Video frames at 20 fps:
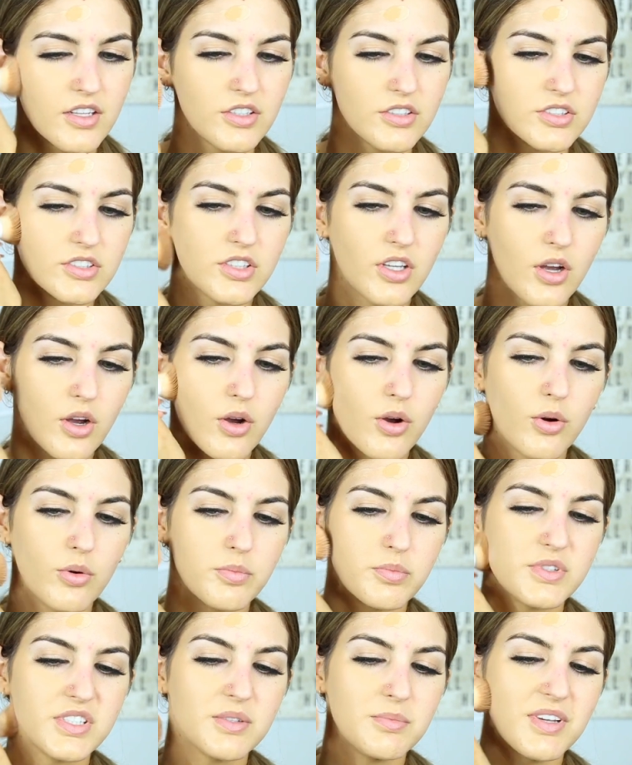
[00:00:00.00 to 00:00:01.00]

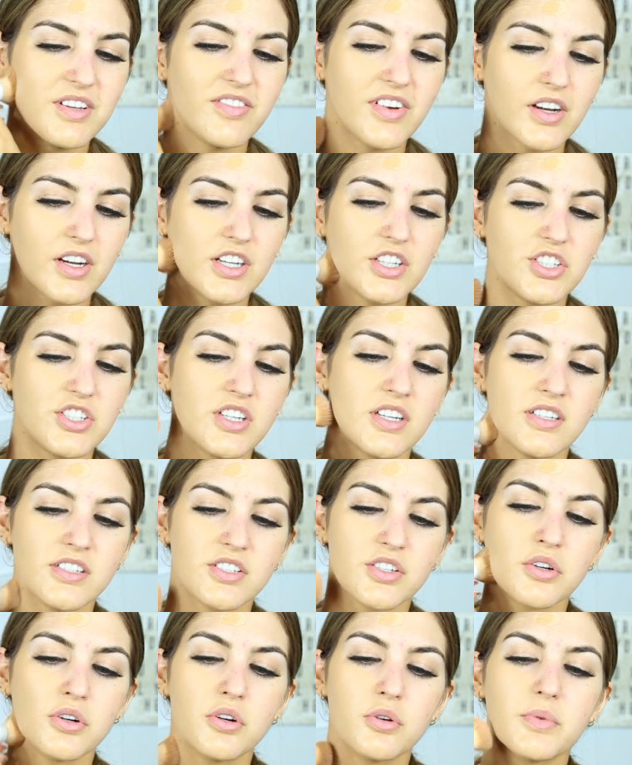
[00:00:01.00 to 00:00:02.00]
So to be very
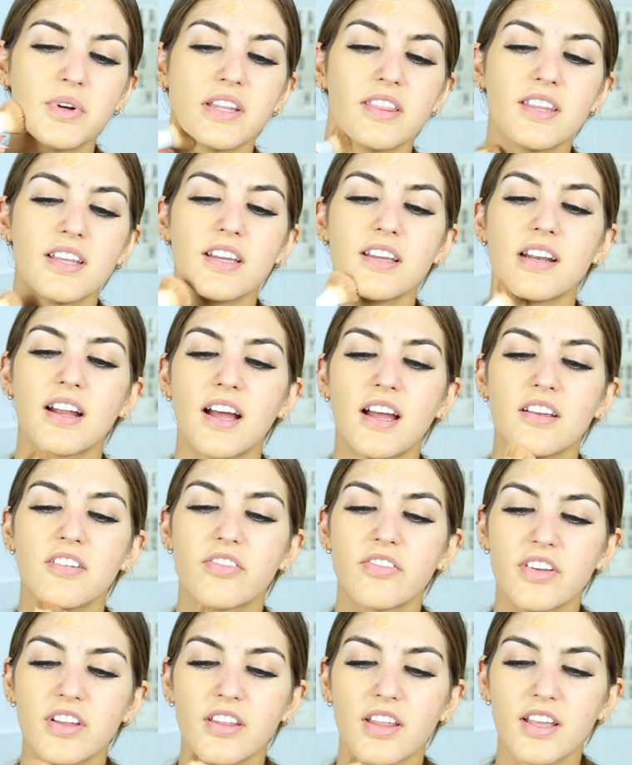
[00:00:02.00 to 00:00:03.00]
gentle with it, I
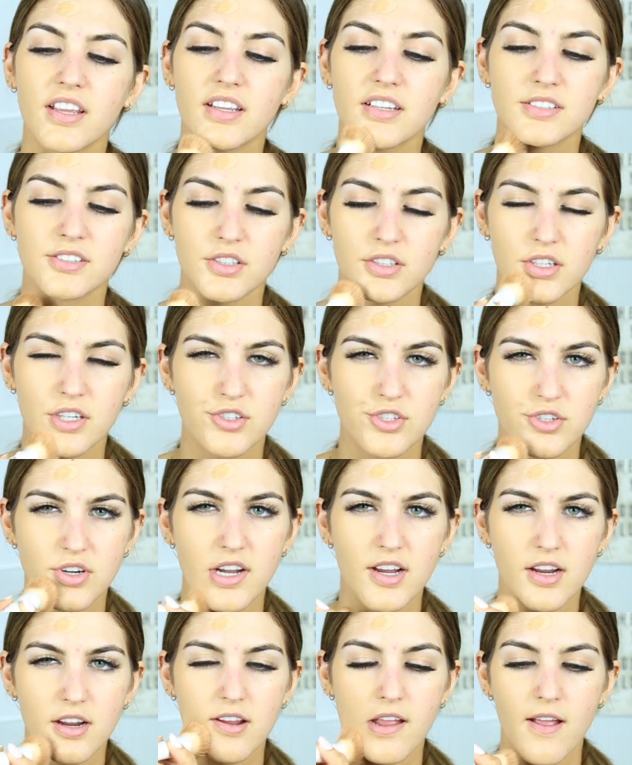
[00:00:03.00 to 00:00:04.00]
feel like is a good
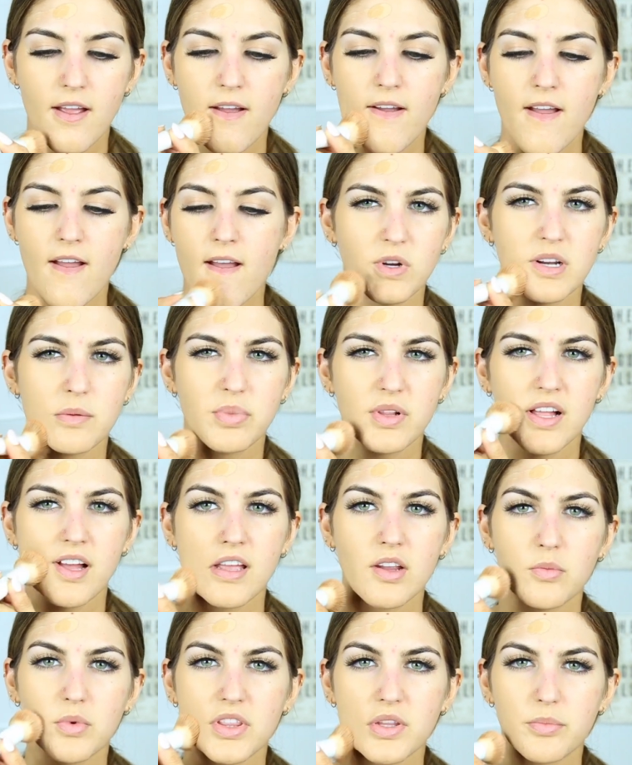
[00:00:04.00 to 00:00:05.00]
trick when
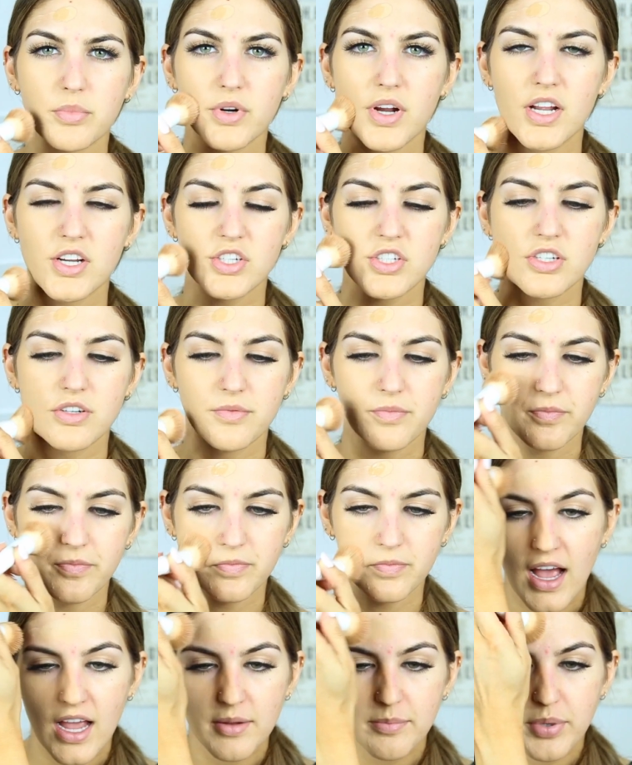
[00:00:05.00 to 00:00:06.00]
applying with a brush.
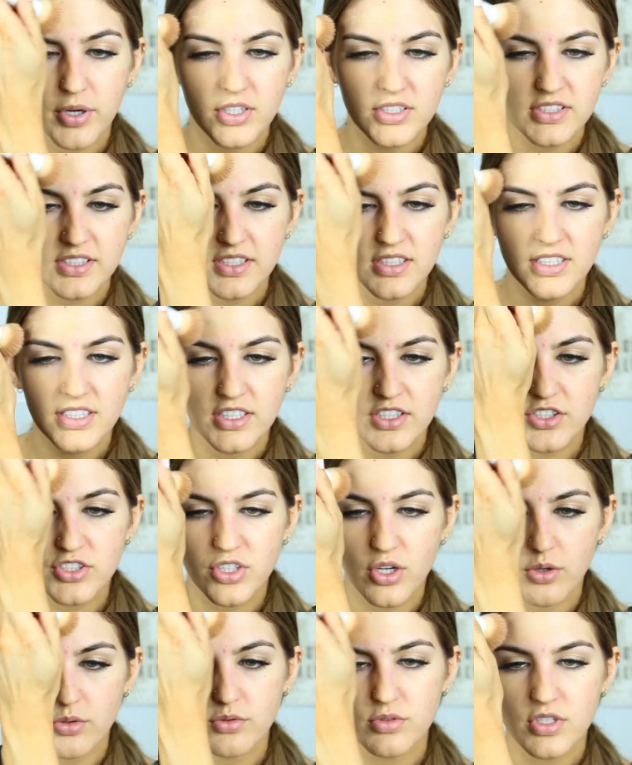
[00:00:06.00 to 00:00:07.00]
I personally
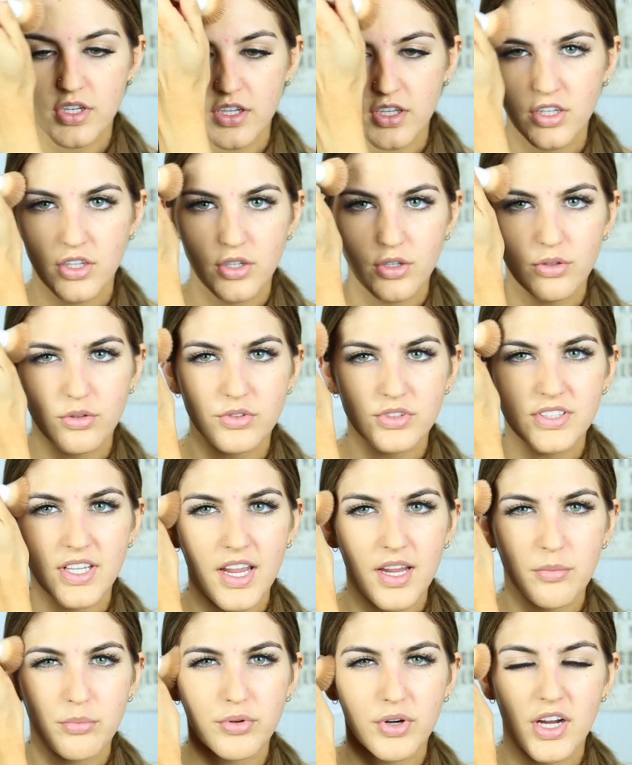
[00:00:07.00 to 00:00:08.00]
don't use
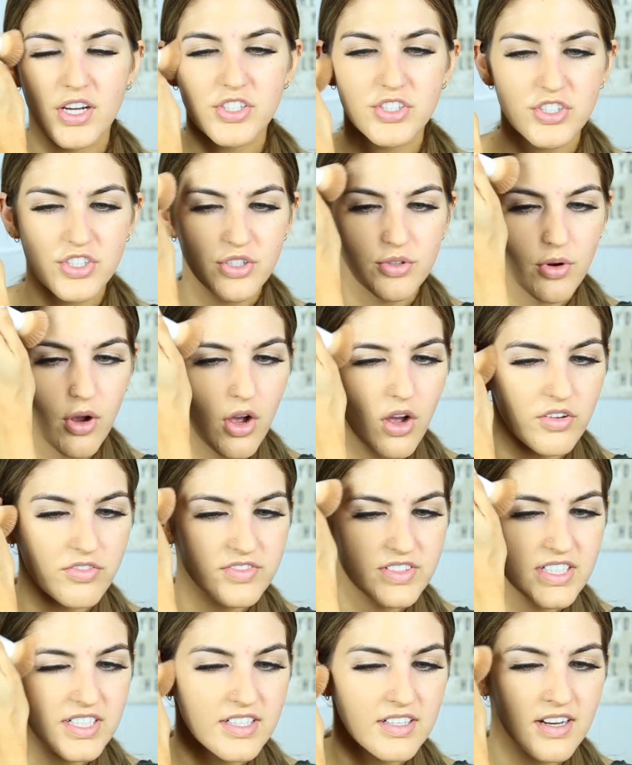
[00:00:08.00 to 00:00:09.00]
a brush too
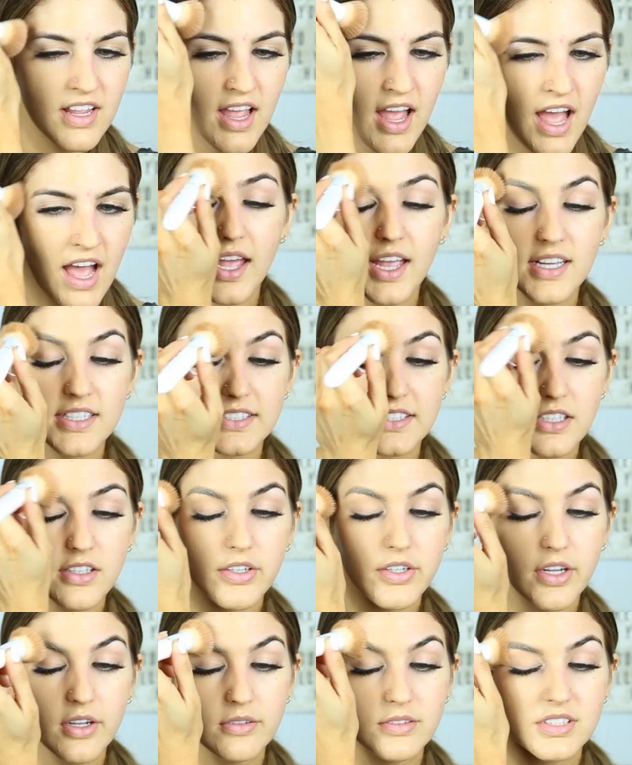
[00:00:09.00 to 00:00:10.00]
often. A
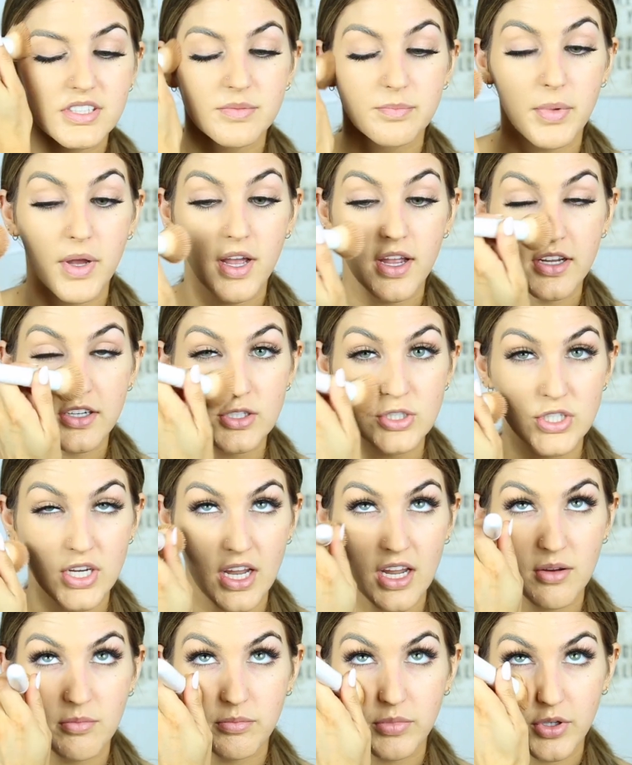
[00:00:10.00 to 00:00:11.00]
silicone sponge
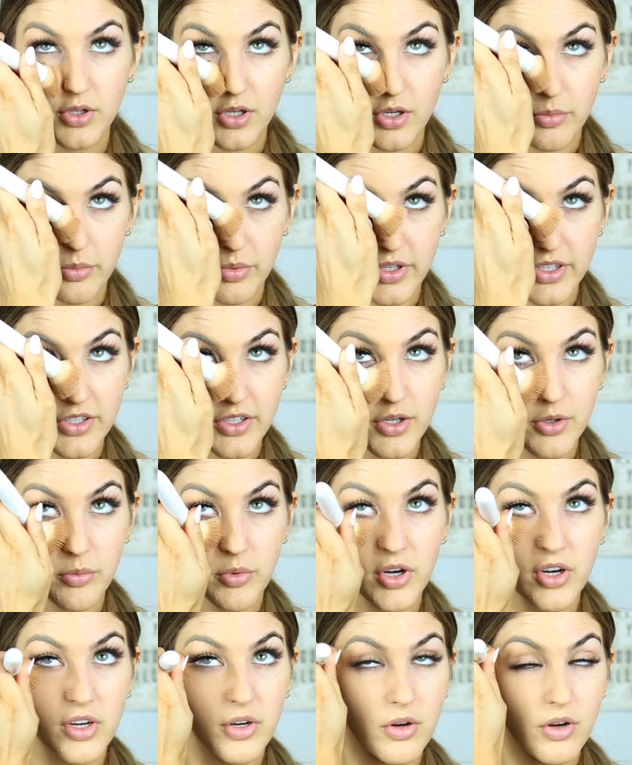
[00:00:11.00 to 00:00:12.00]
and beauty blender
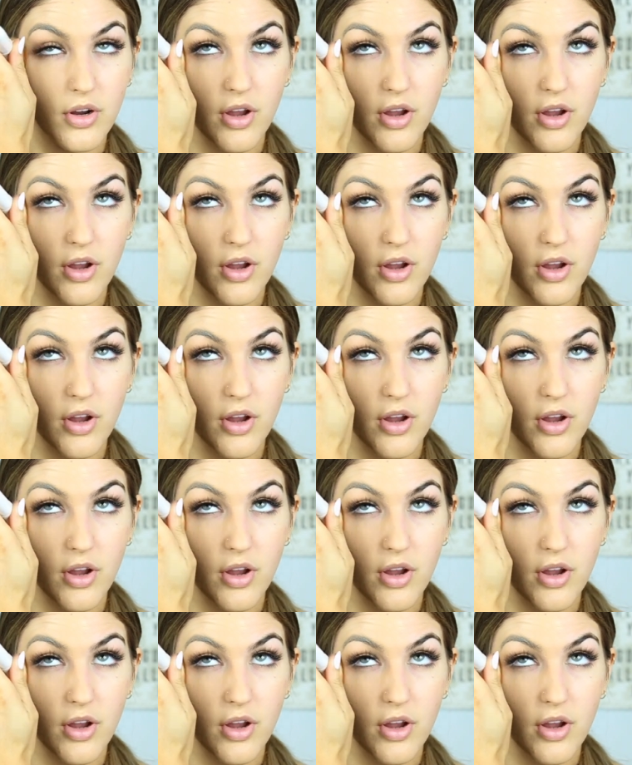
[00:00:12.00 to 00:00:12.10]
work